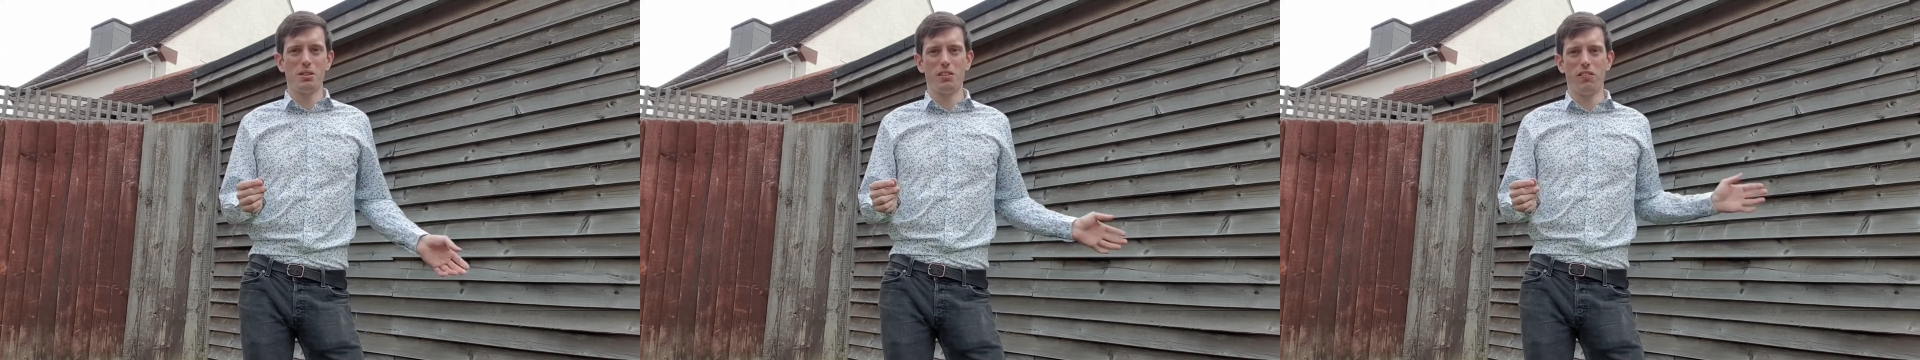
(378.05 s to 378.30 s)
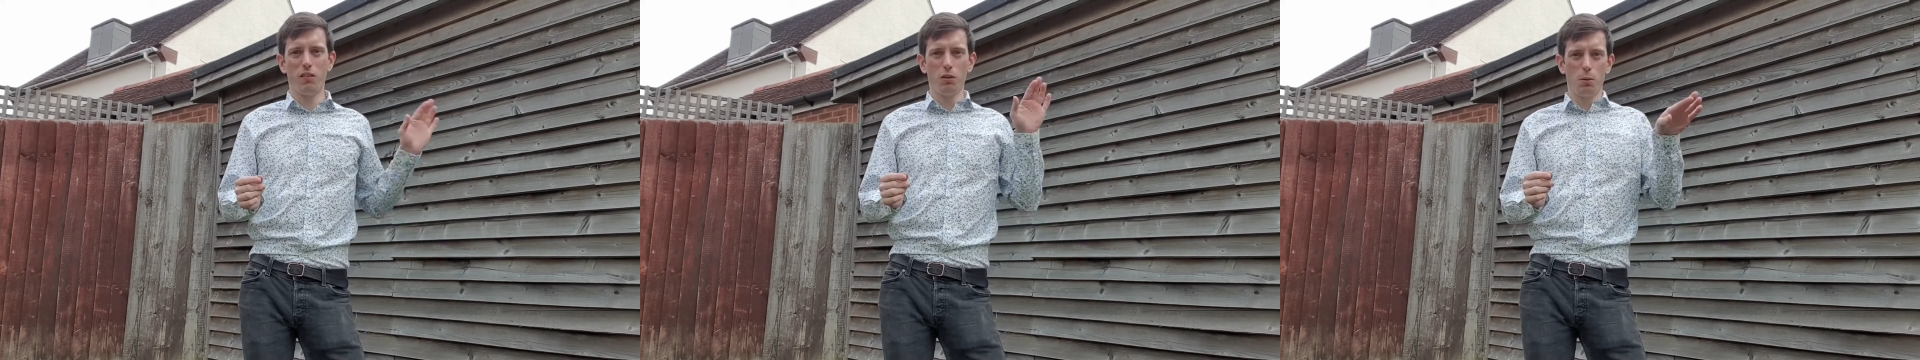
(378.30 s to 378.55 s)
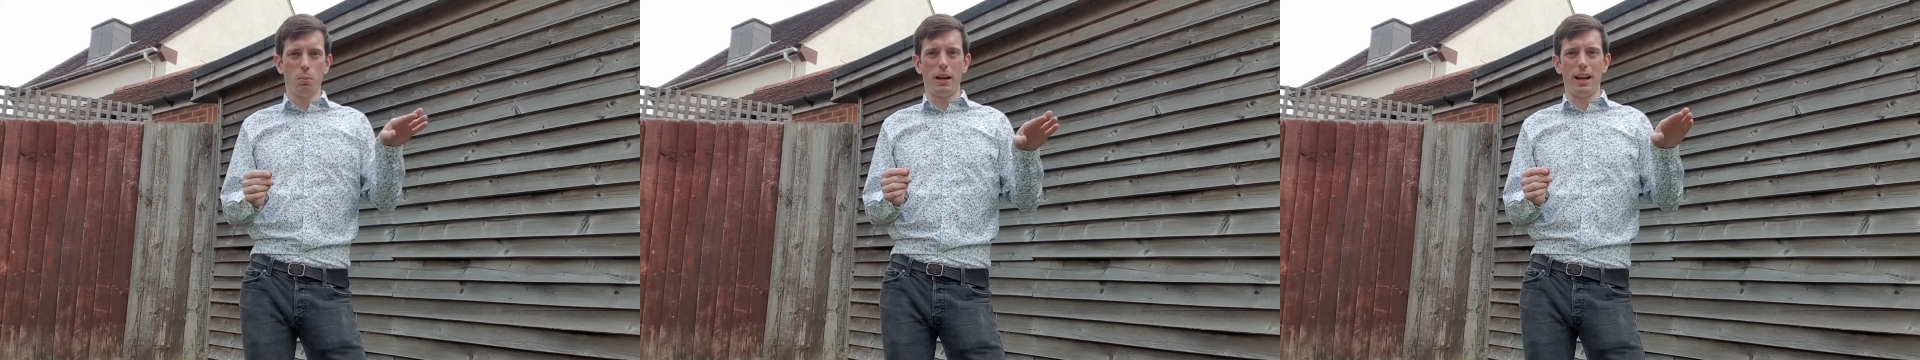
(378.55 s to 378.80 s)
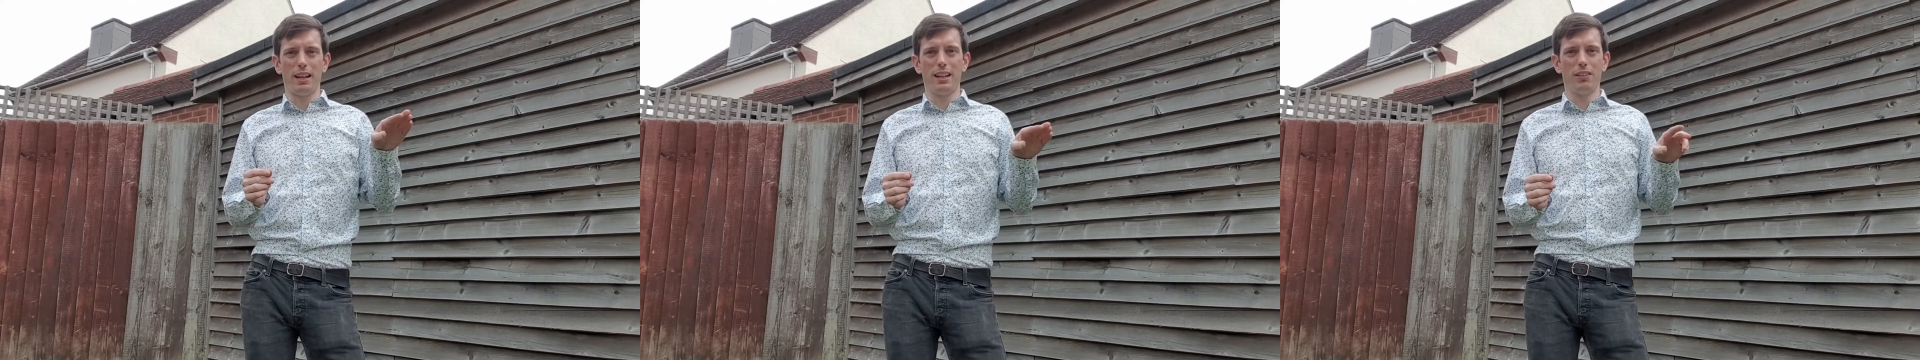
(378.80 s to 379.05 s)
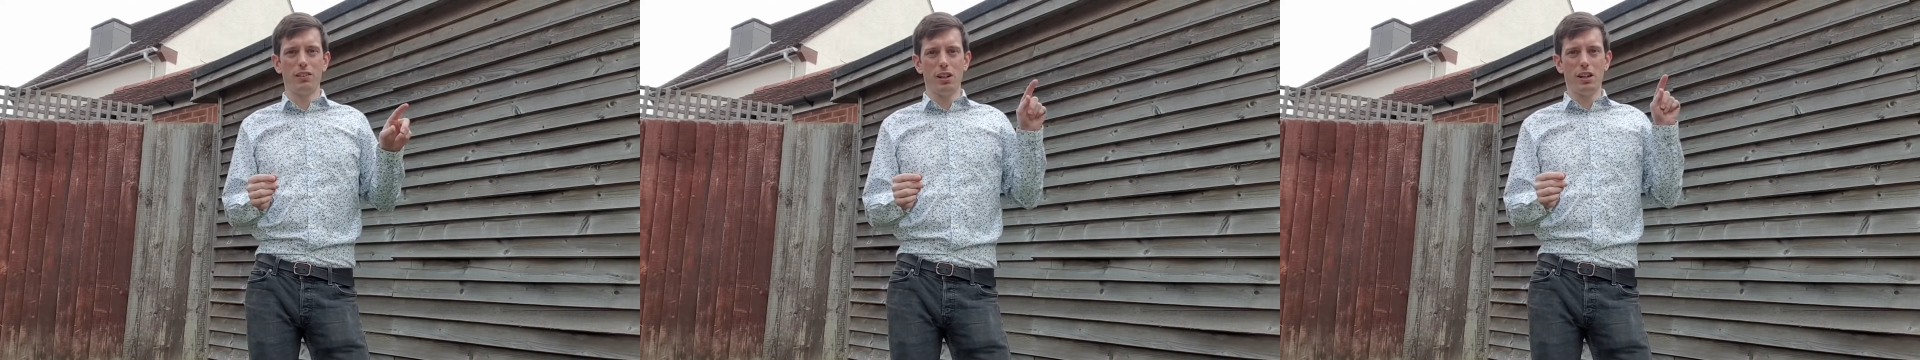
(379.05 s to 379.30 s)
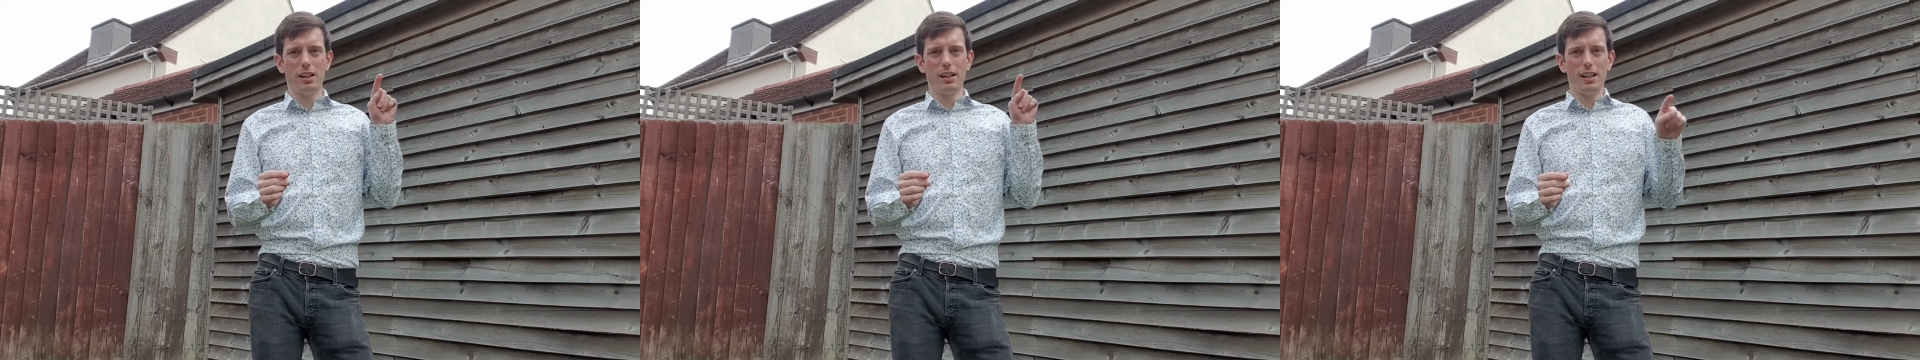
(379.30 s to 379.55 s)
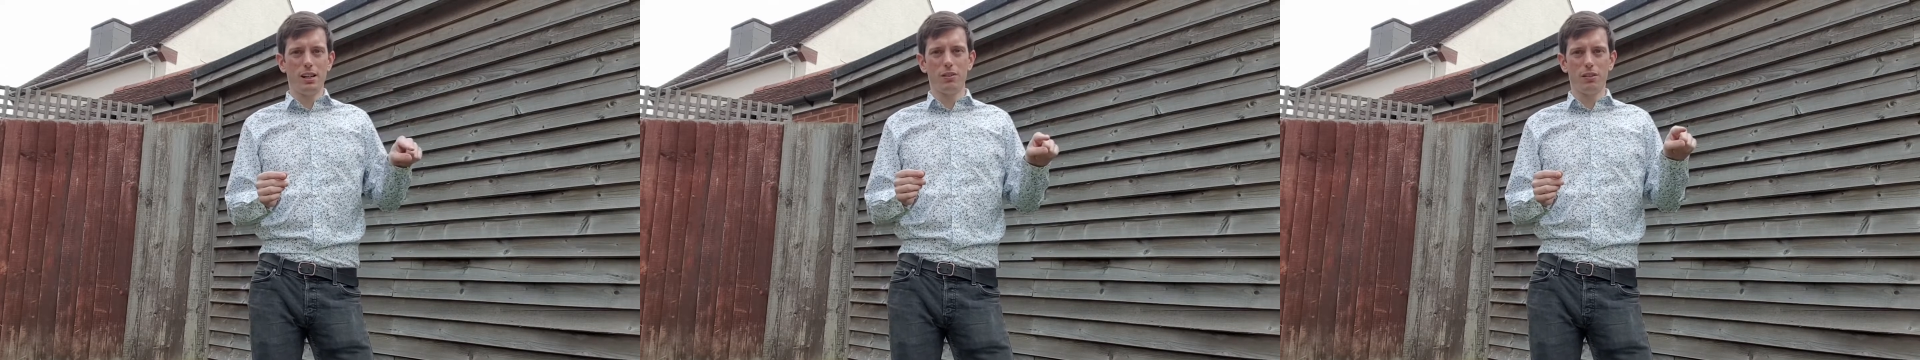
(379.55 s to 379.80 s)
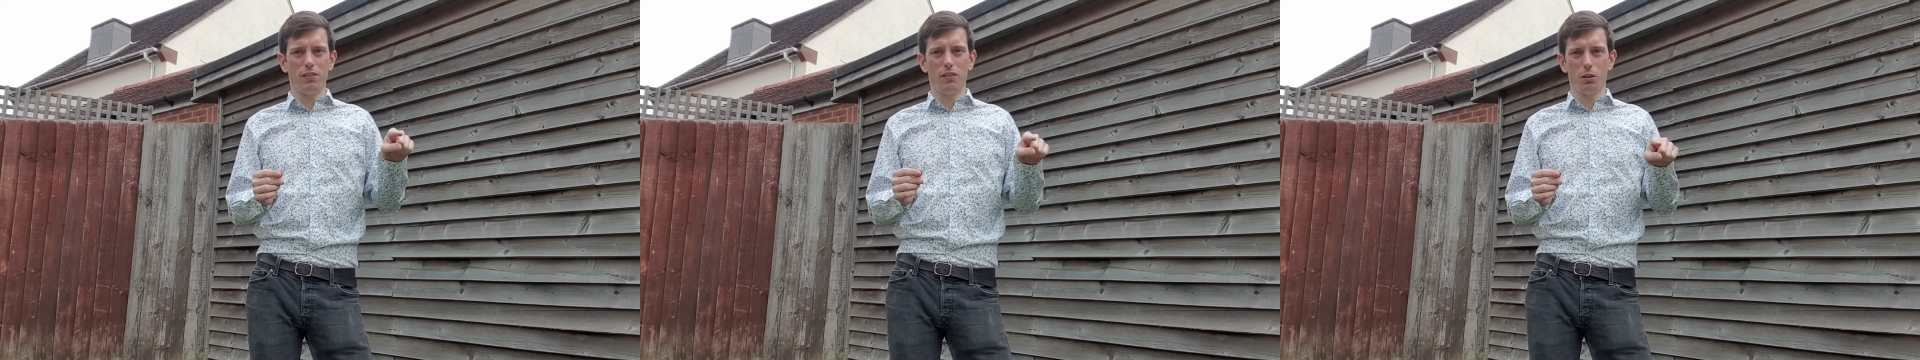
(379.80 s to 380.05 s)
the floor plan. If you click on
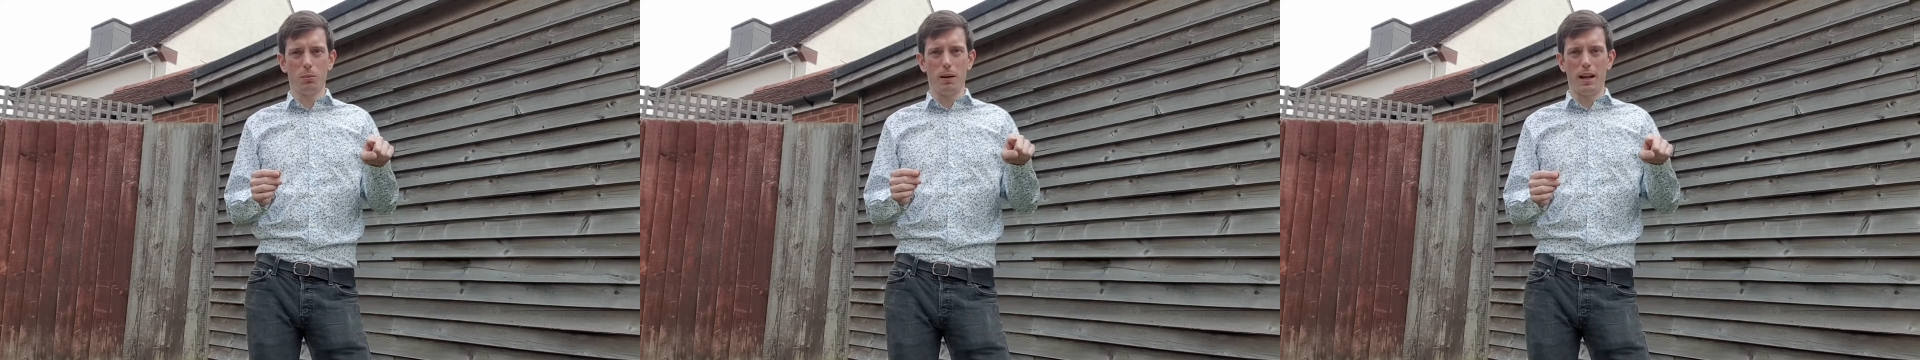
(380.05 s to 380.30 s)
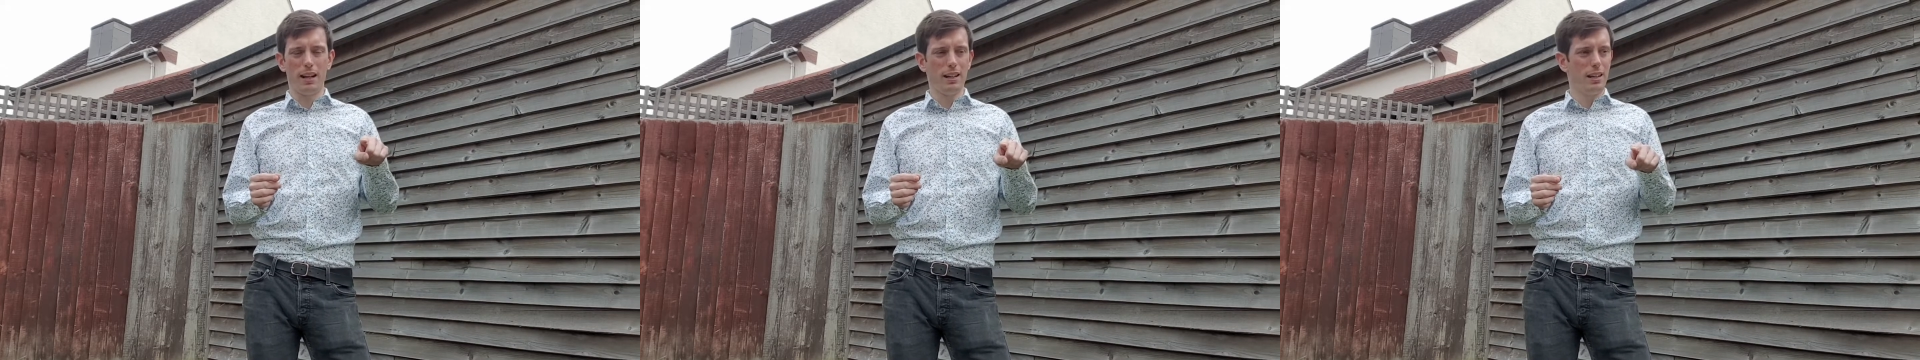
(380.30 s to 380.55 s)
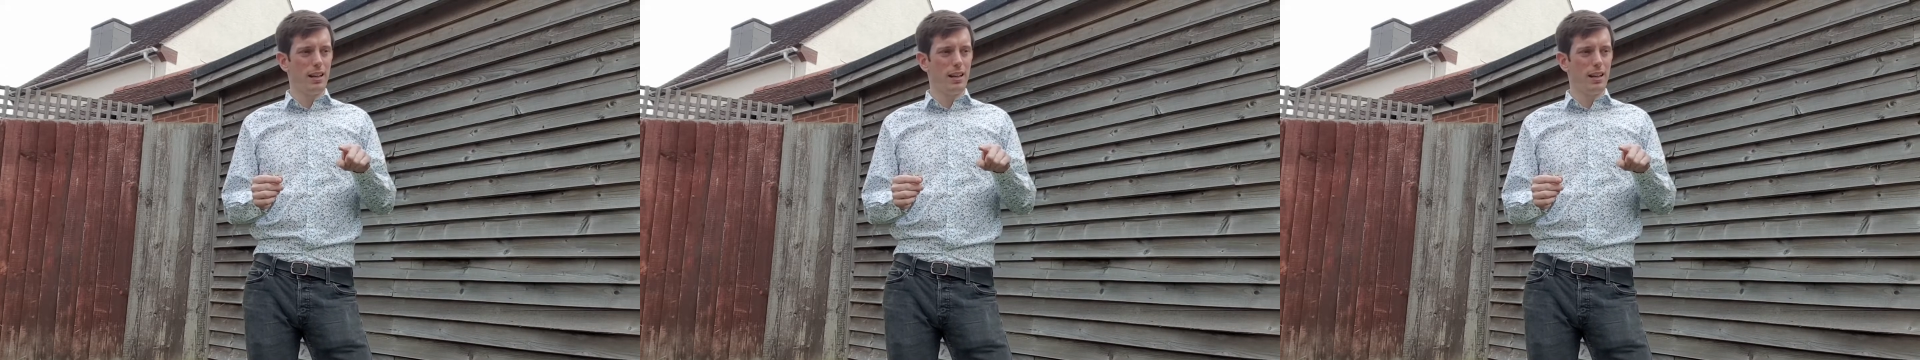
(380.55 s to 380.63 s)
the floor plan,